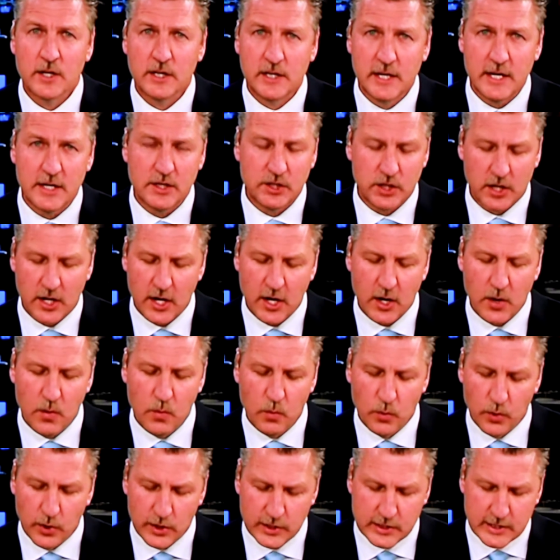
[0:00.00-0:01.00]
get your
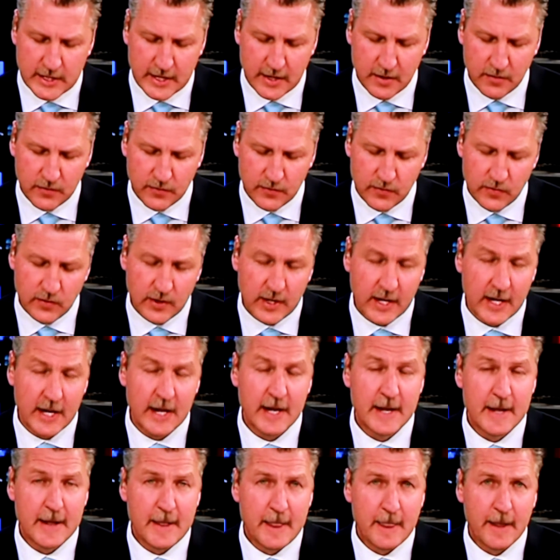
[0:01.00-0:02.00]
homework done through there,
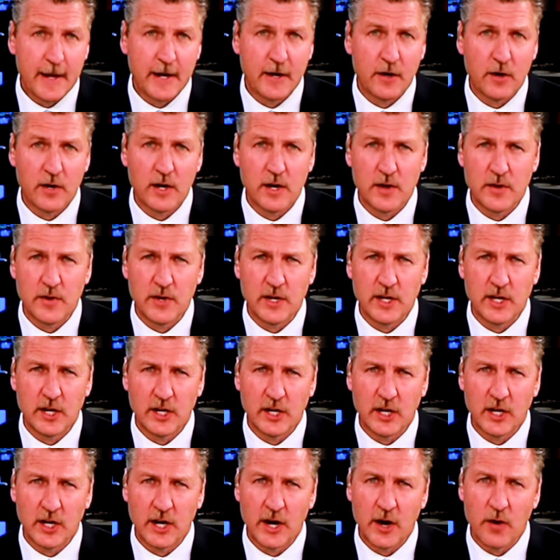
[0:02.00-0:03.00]
and I don't think you
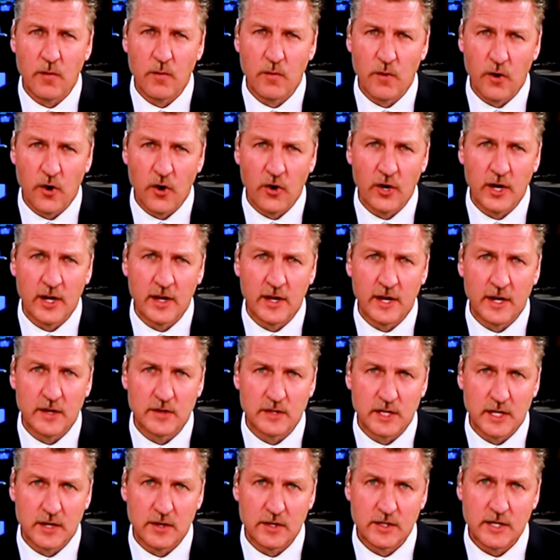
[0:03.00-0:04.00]
can go wrong in
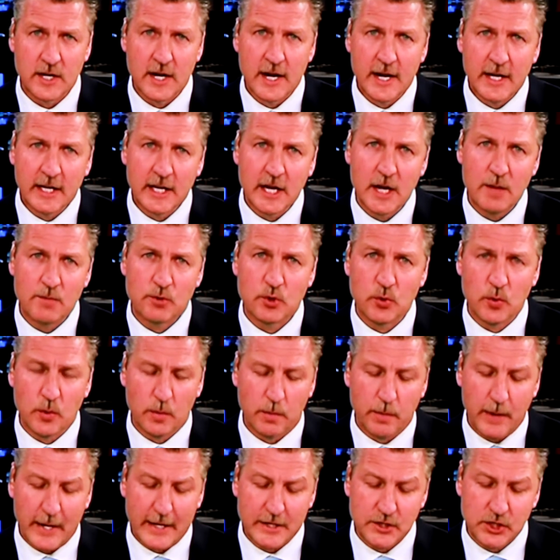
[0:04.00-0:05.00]
those areas. Keep to a
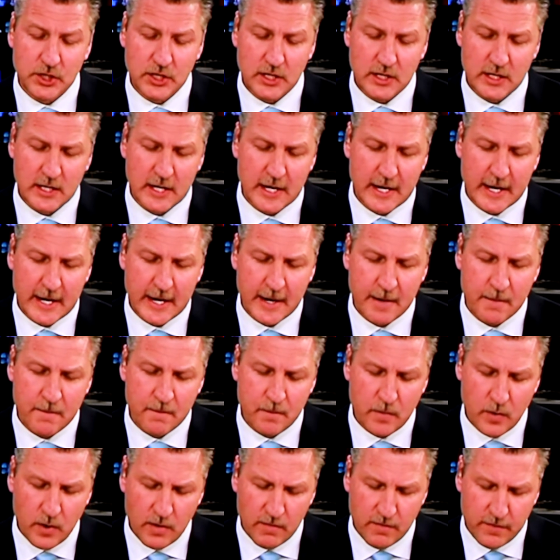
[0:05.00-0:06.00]
budget.
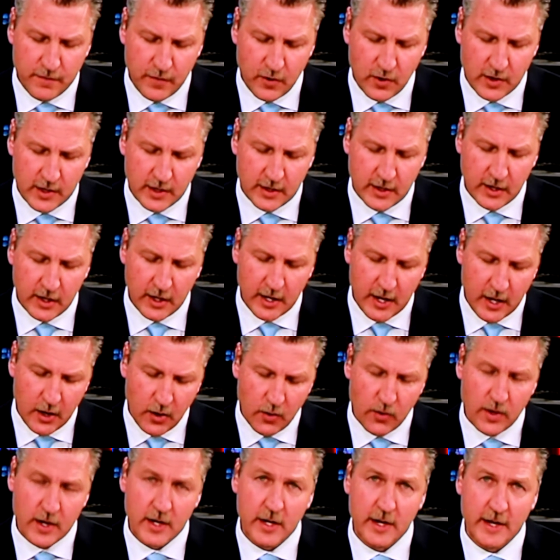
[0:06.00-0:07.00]
I'm finding the
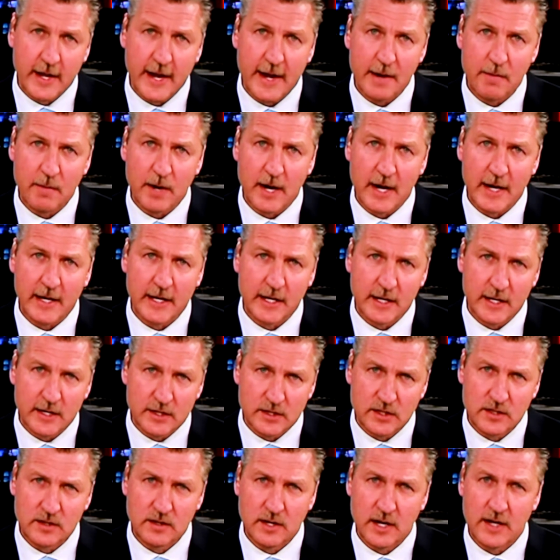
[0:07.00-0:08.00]
lower end of that market
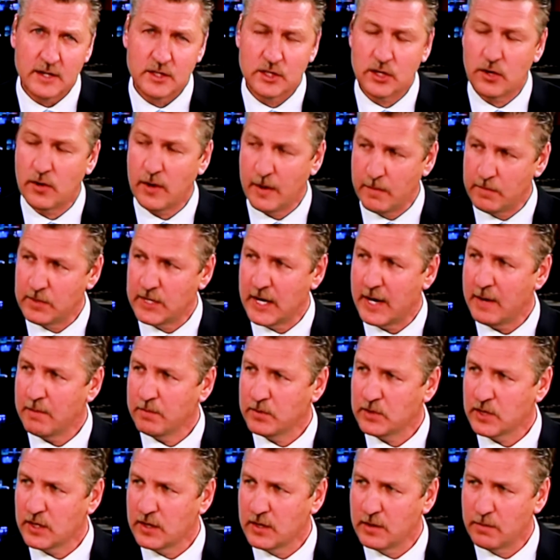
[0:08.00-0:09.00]
has crept up,
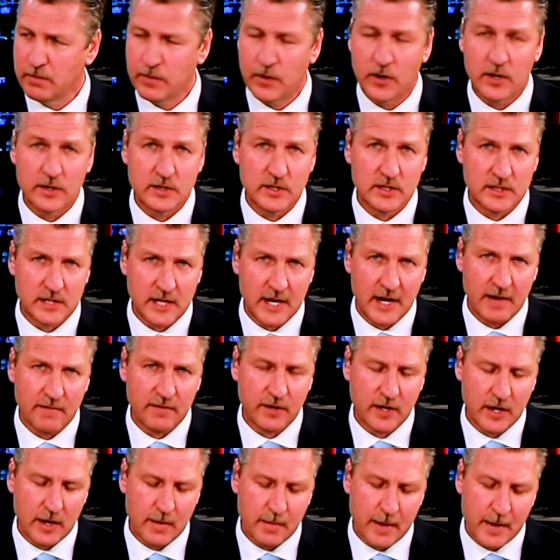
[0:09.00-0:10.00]
so the prices have
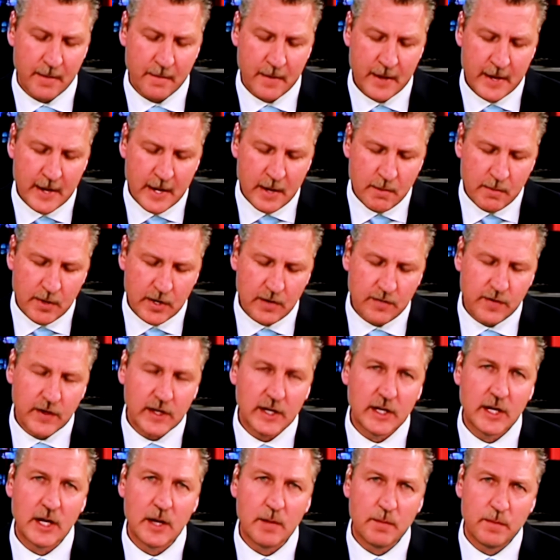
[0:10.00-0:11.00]
come up. But if you
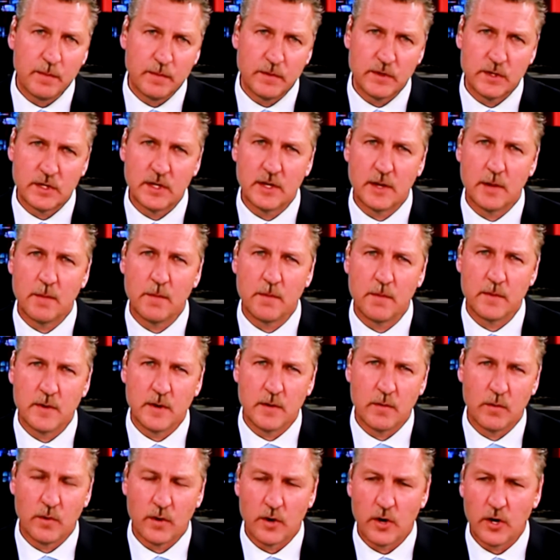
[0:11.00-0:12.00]
can keep to
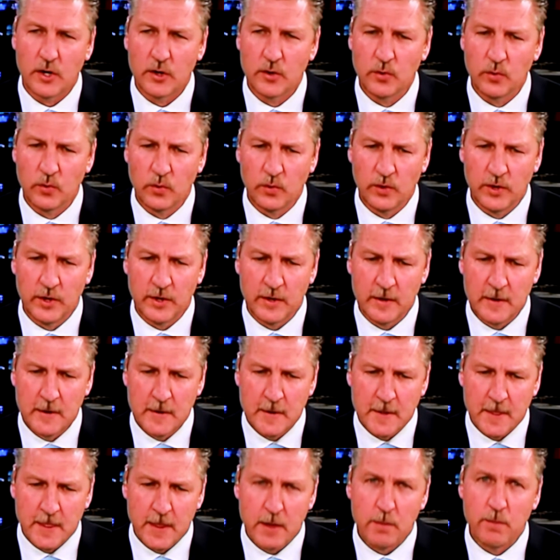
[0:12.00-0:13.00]
what I call
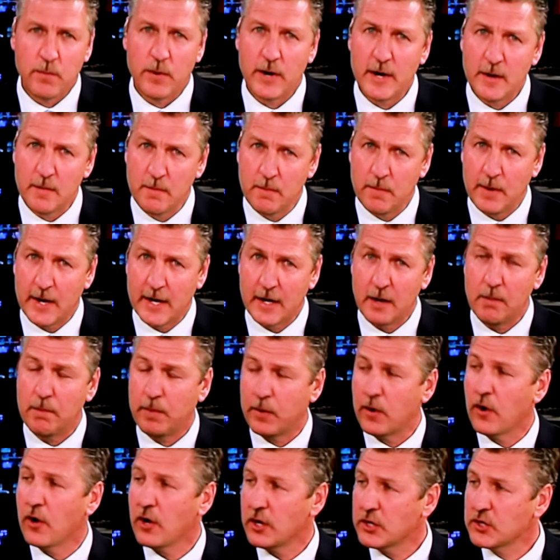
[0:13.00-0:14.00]
the bread and butter
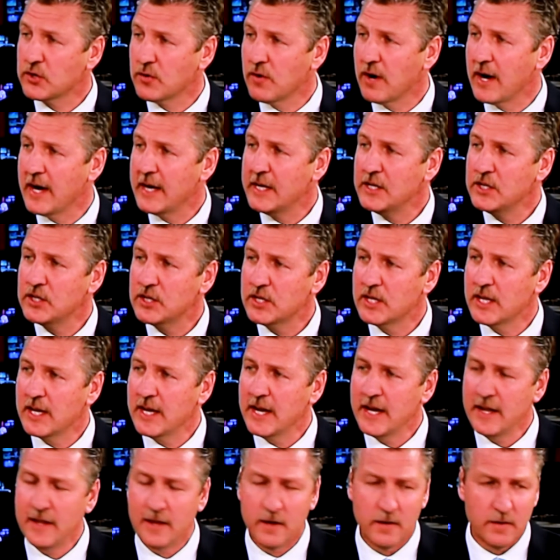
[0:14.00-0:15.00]
price range
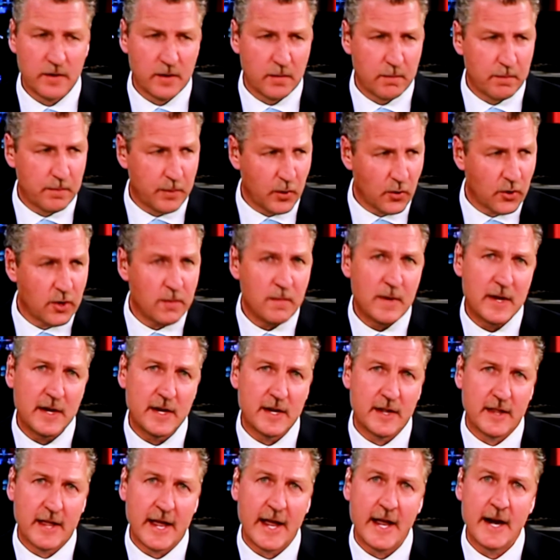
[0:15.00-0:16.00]
there, the bottom end
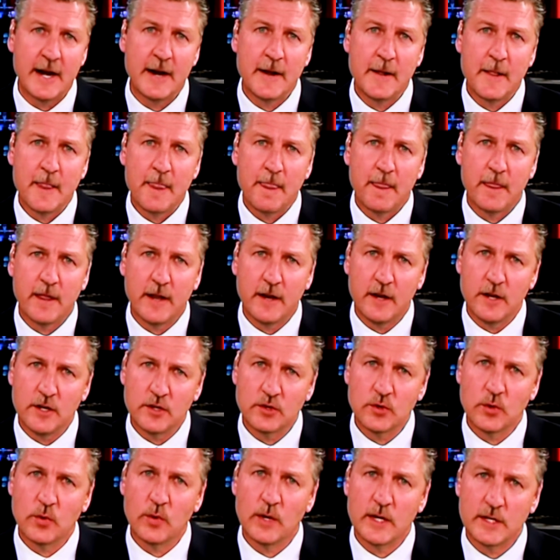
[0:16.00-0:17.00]
of that, then
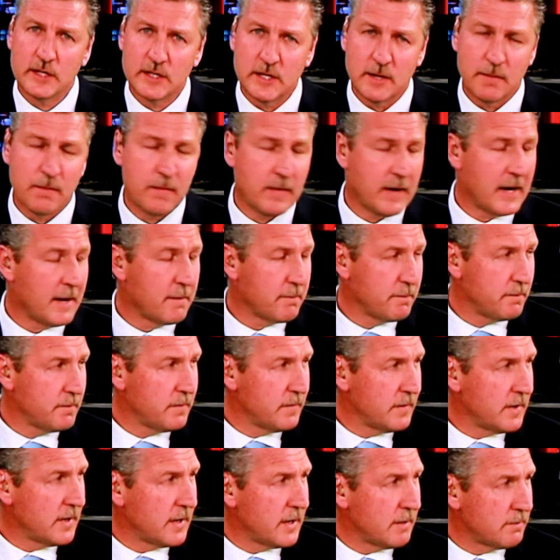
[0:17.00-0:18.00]
there's always some
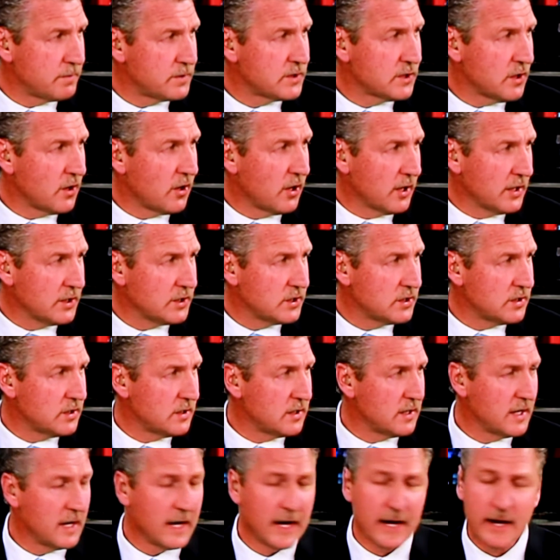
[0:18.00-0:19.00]
upsize
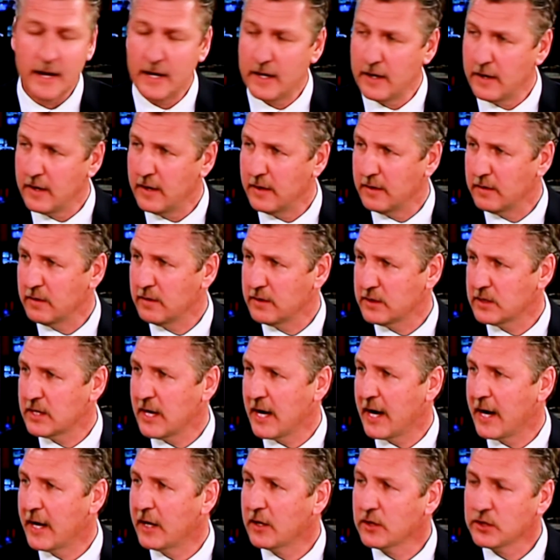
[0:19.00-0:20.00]
and
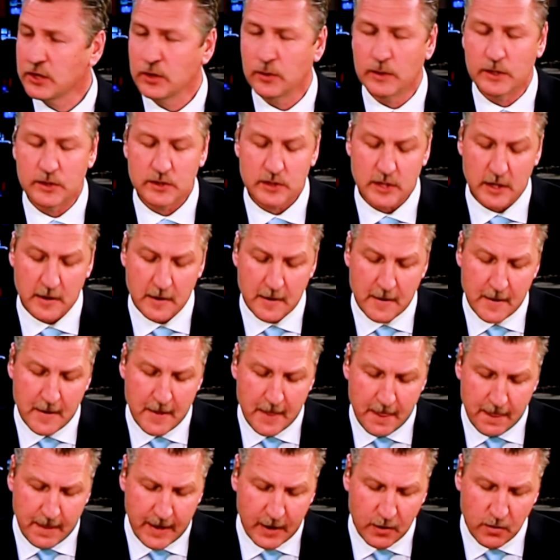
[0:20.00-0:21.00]
scale to it. So
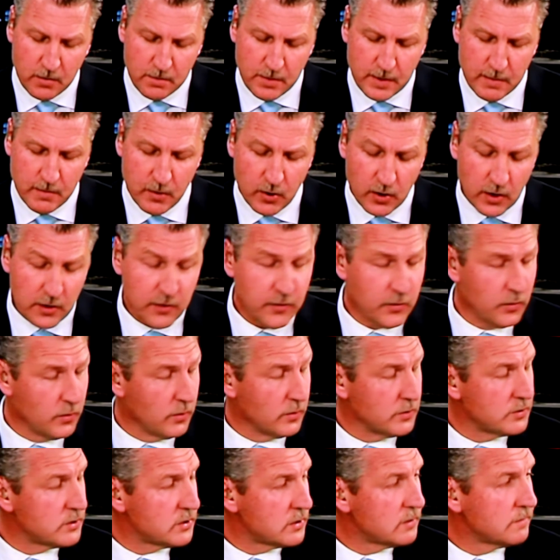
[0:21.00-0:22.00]
that would be my
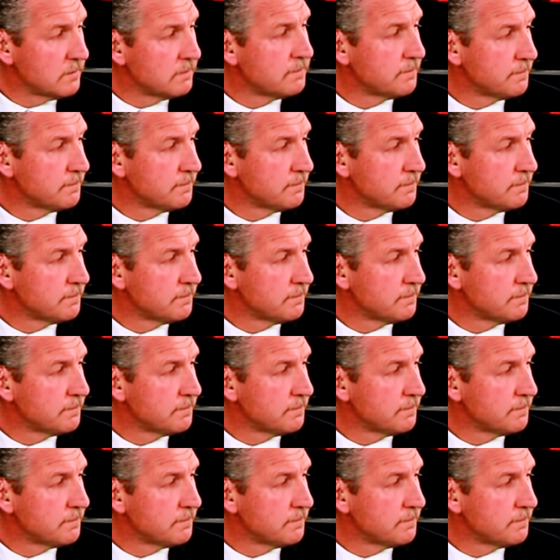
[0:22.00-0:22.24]
thoughts.